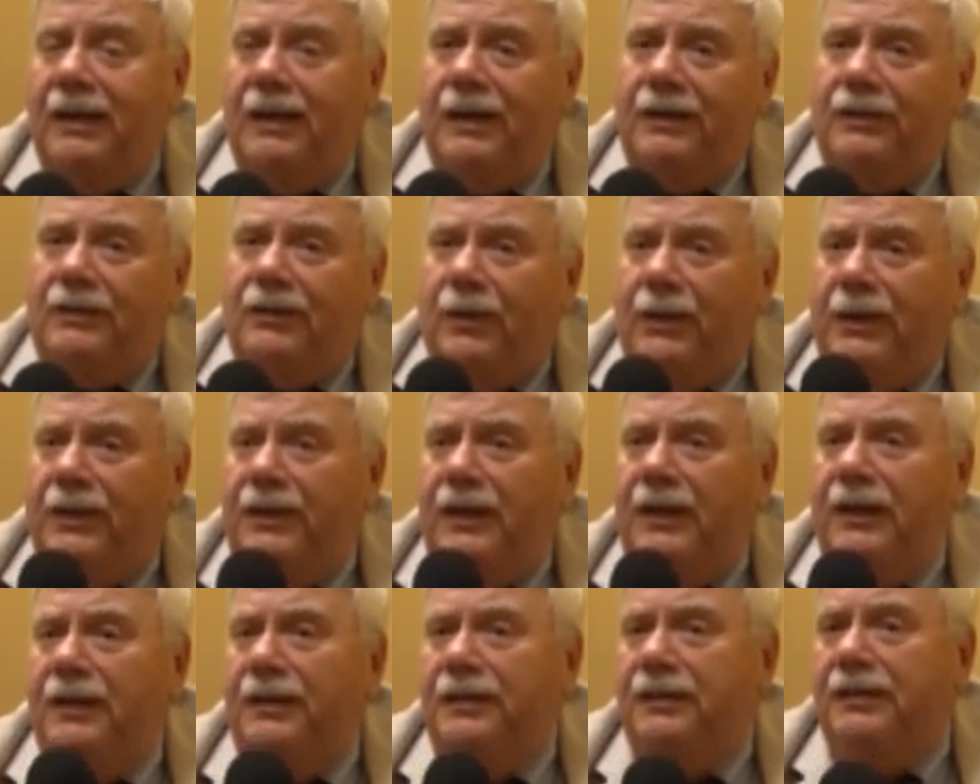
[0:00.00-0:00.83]
So I
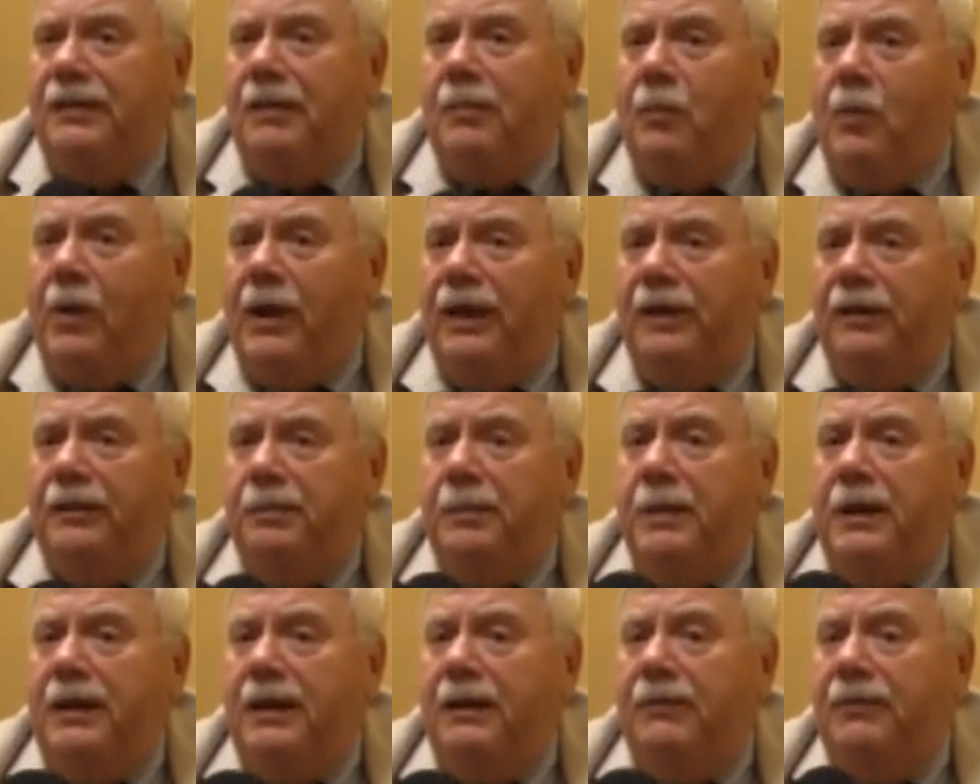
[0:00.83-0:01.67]
think in some ways
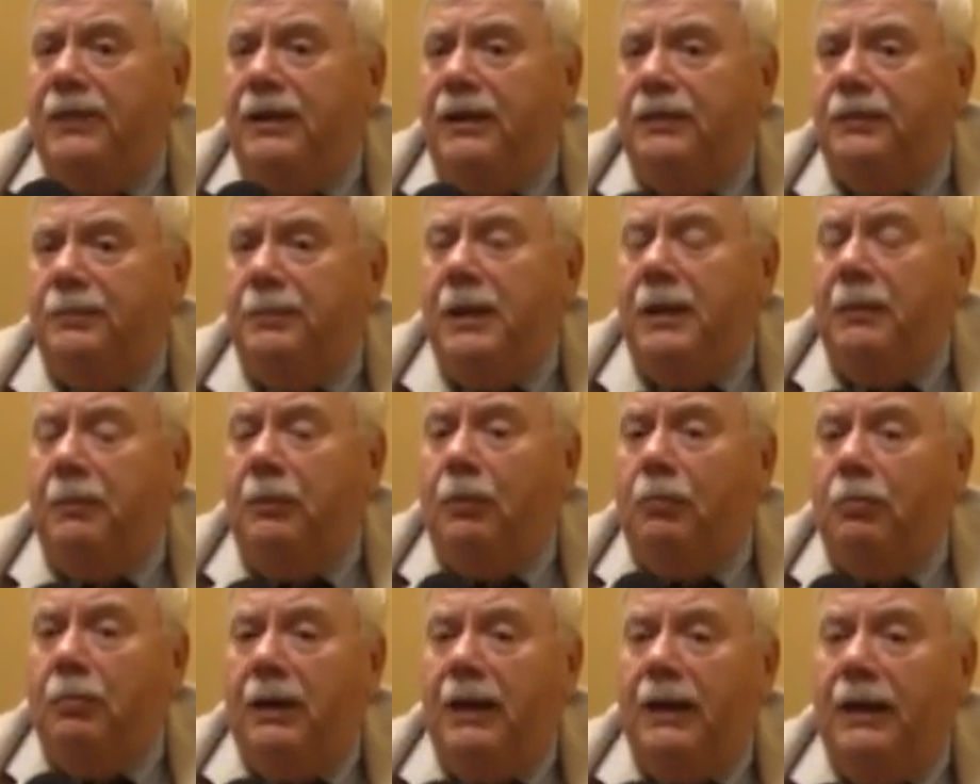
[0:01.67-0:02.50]
many of these people
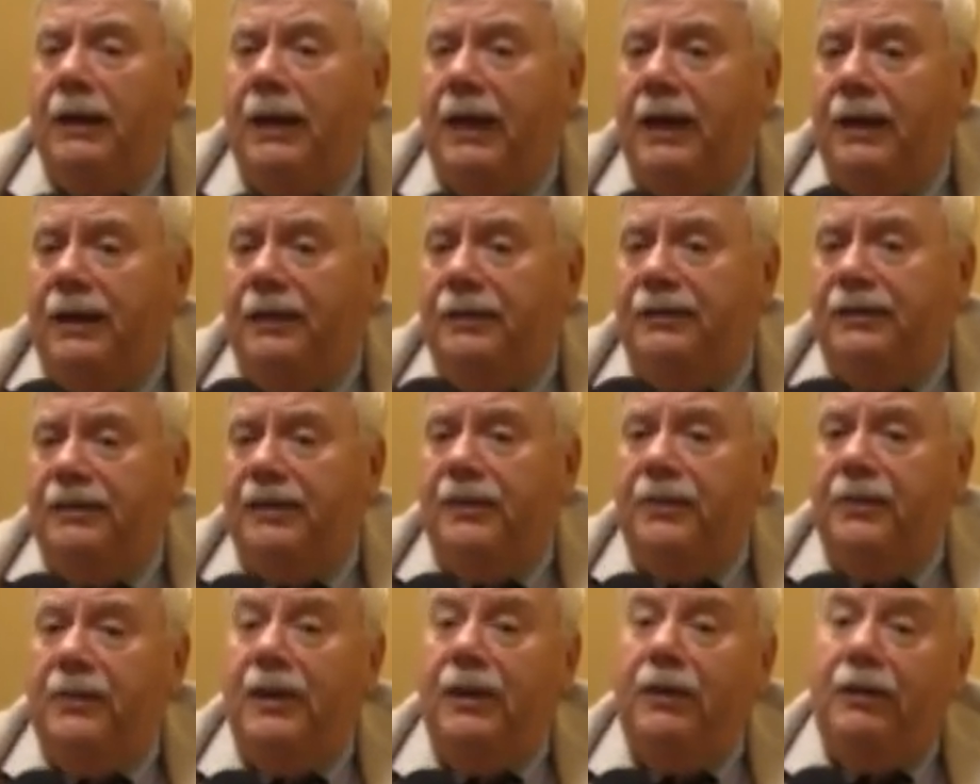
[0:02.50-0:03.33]
realize
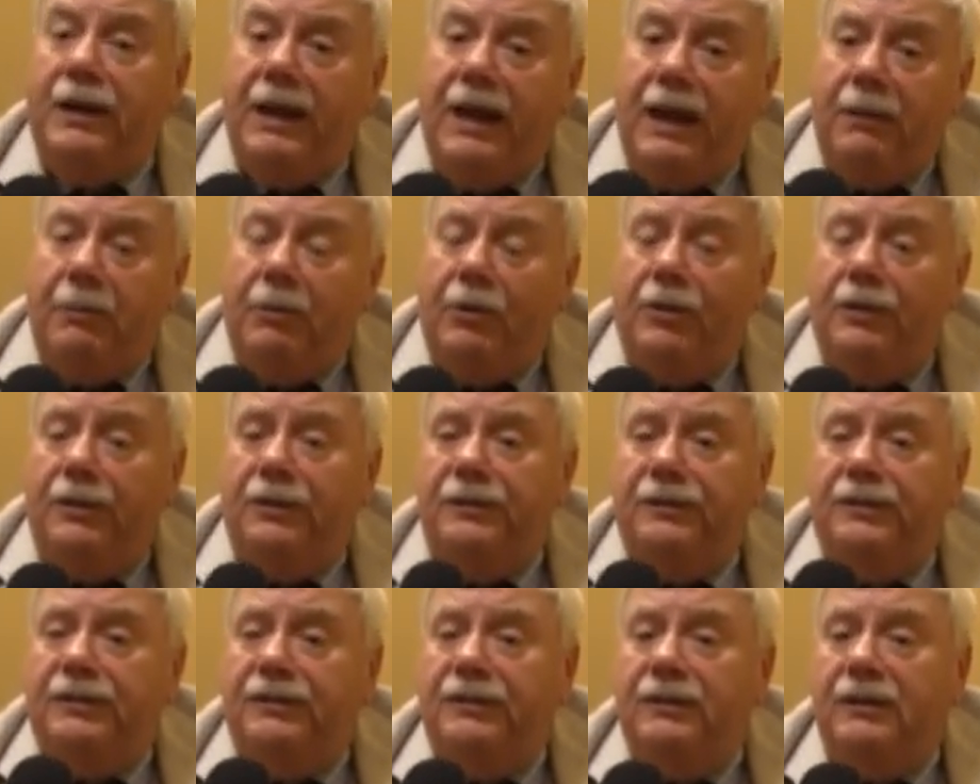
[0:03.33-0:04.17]
that their
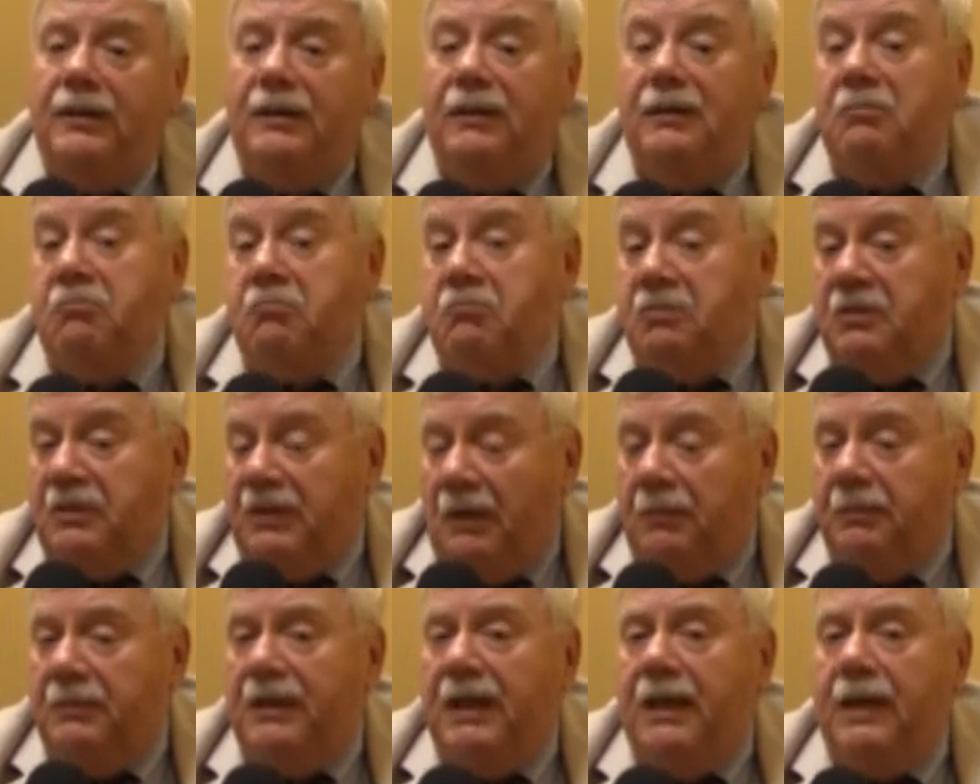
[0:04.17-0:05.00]
neighborhoods,
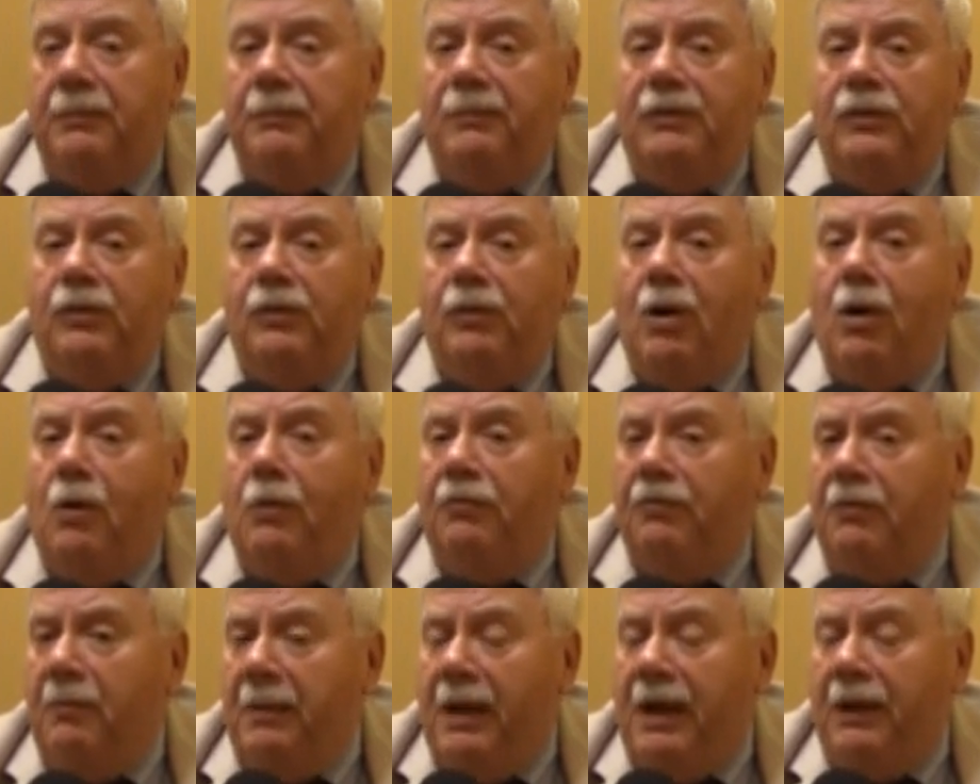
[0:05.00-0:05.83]
sometimes you go
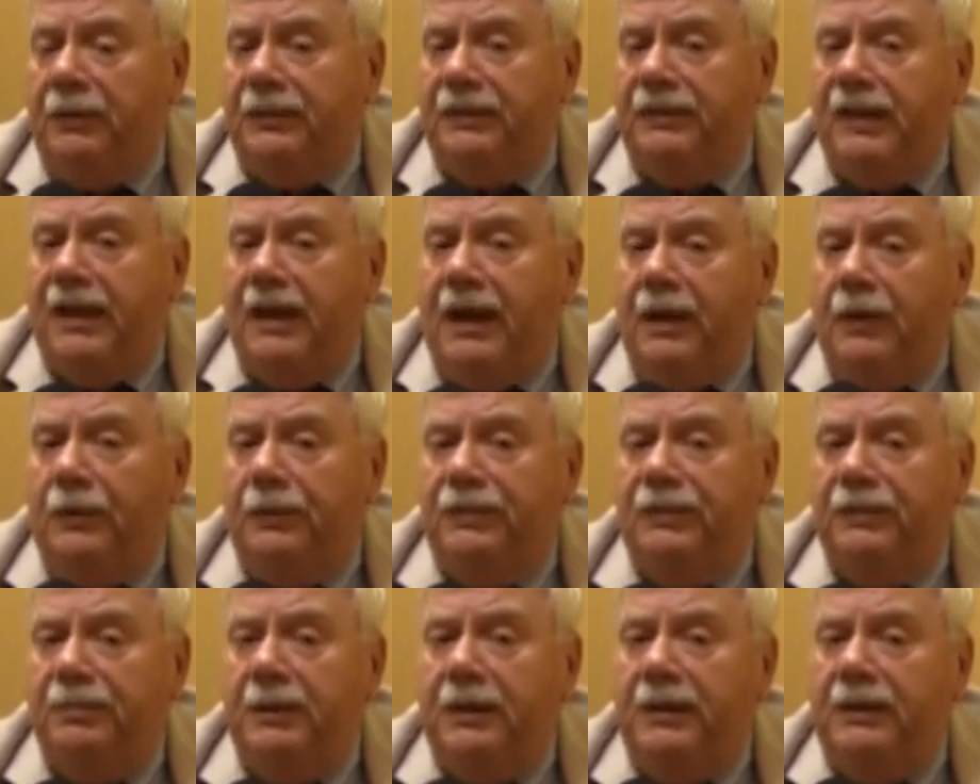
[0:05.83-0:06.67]
from house to
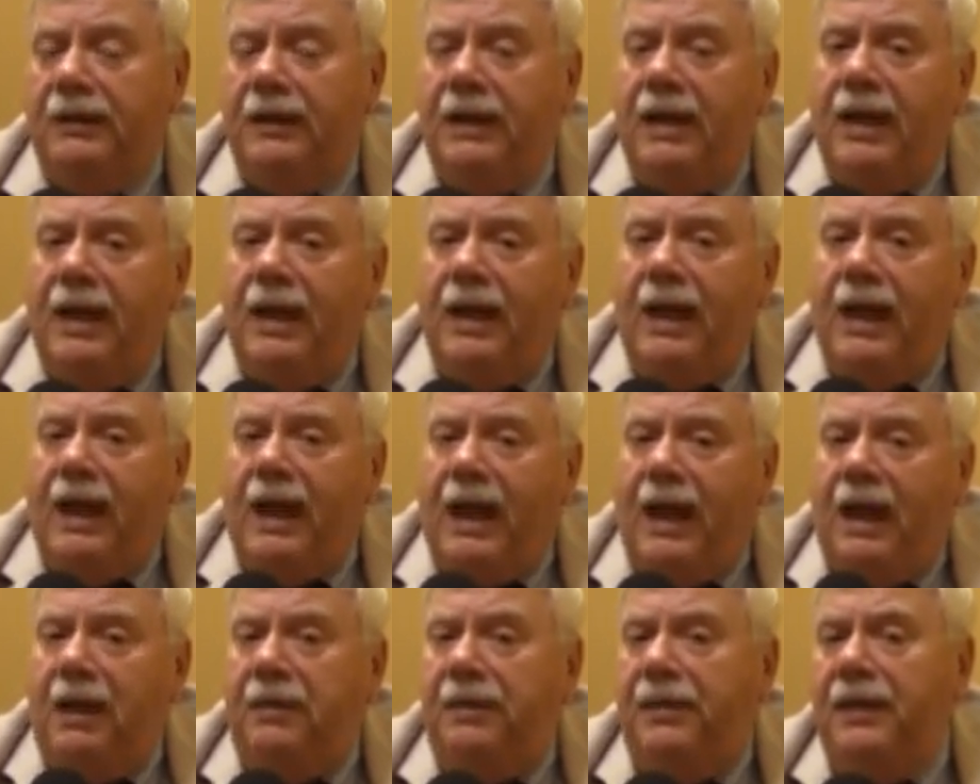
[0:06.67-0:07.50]
house, but
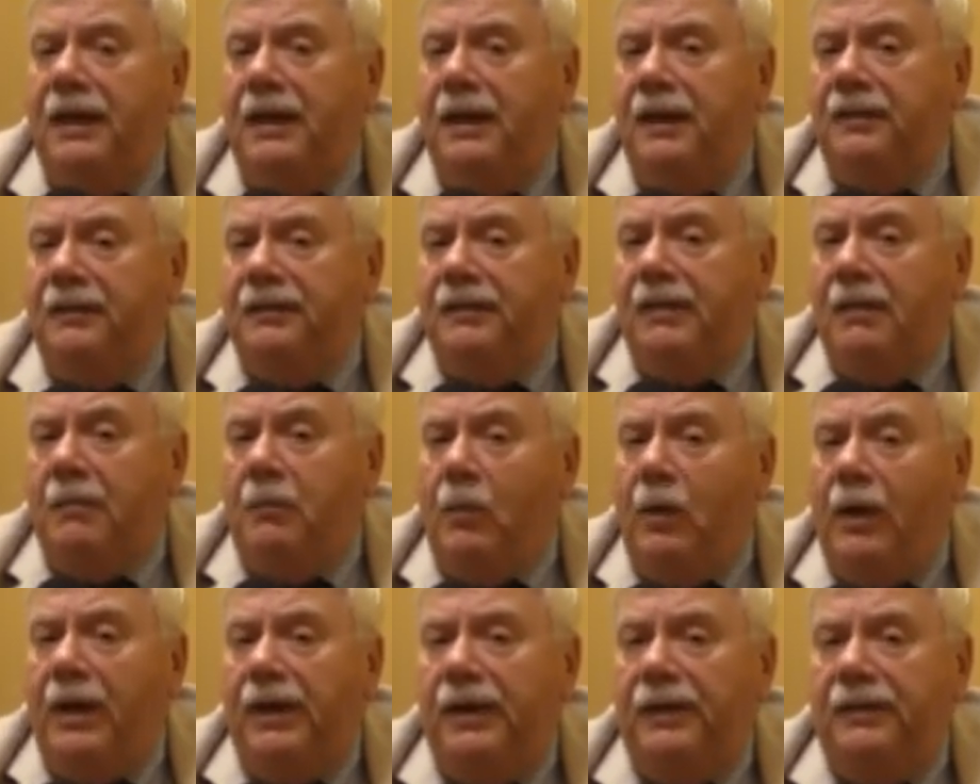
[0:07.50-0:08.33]
I think in some
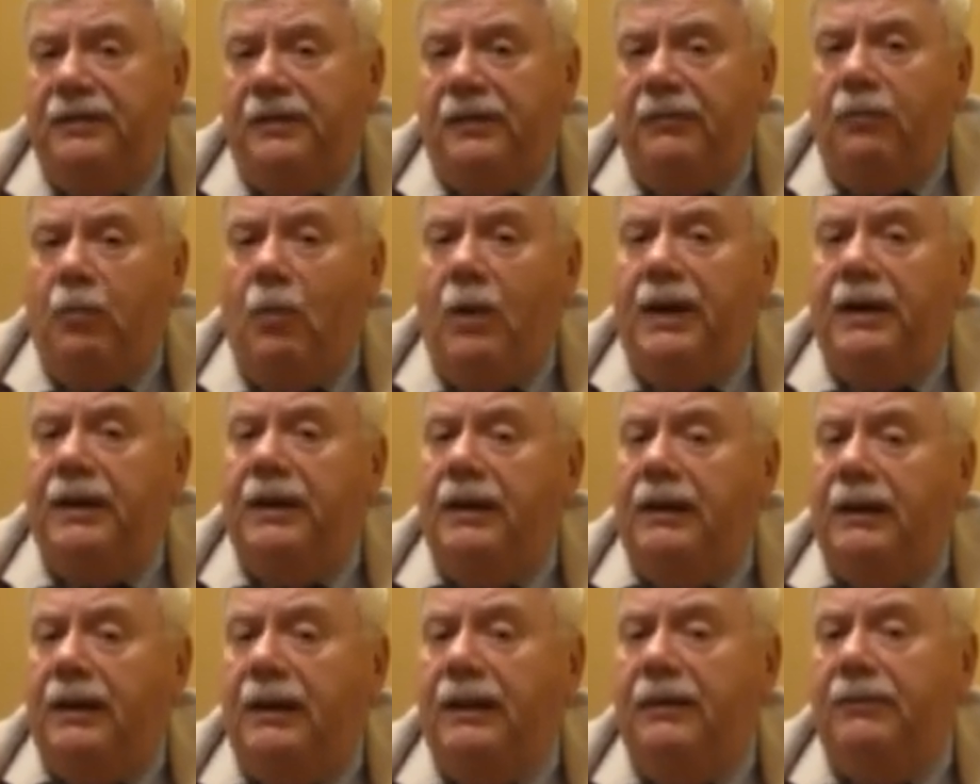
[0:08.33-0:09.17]
ways if one had
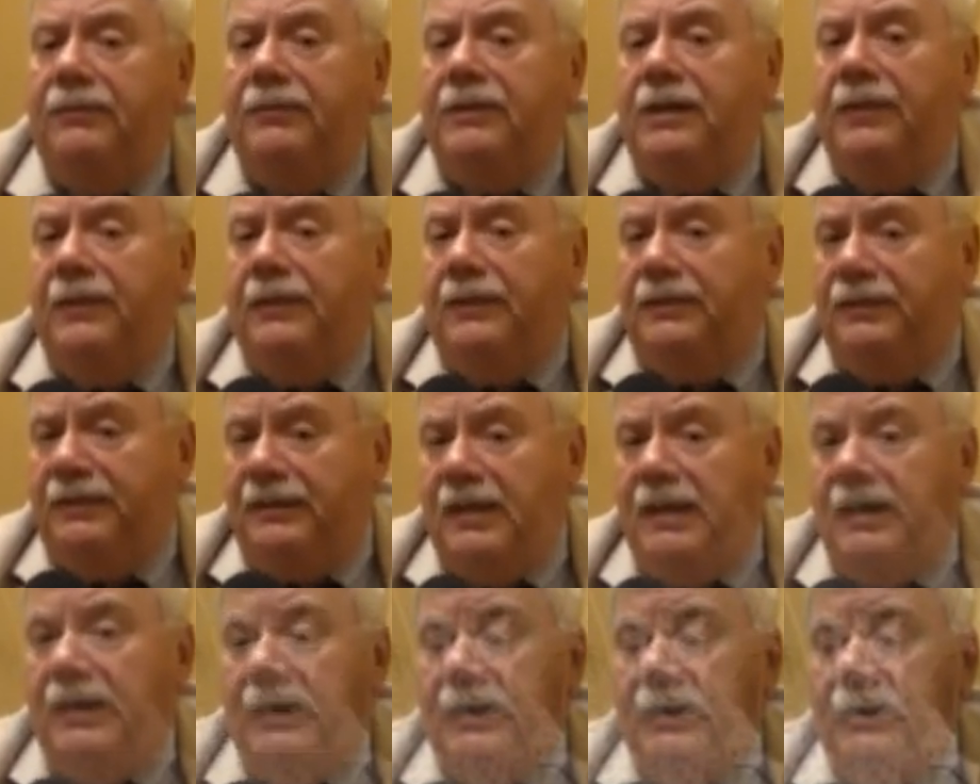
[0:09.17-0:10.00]
lived in the
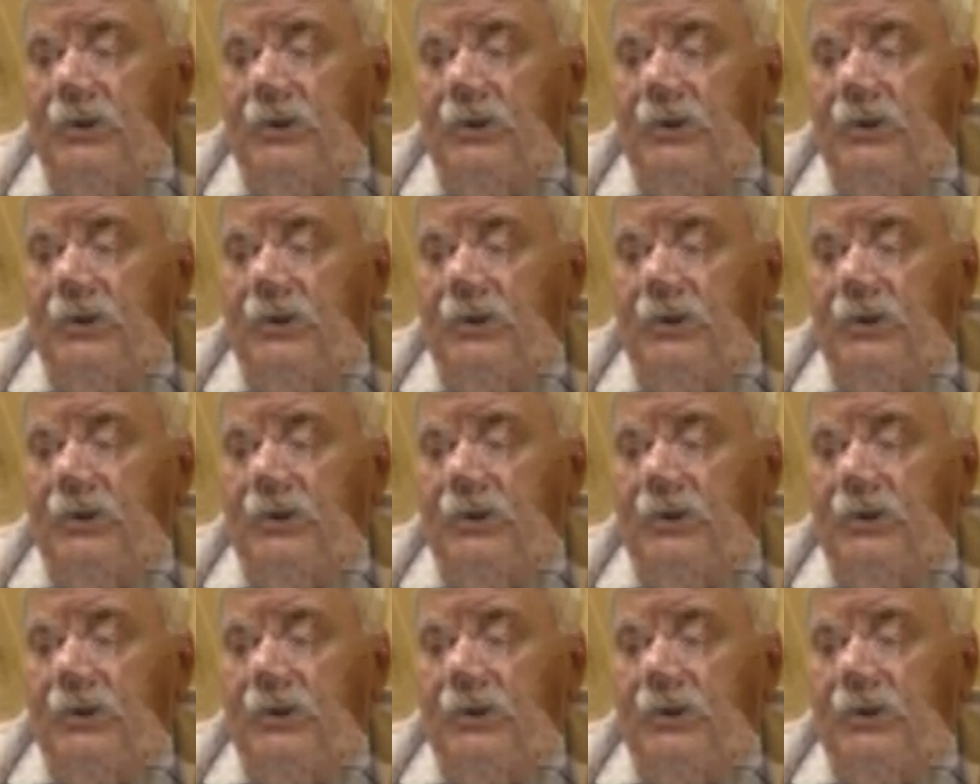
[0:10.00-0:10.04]
city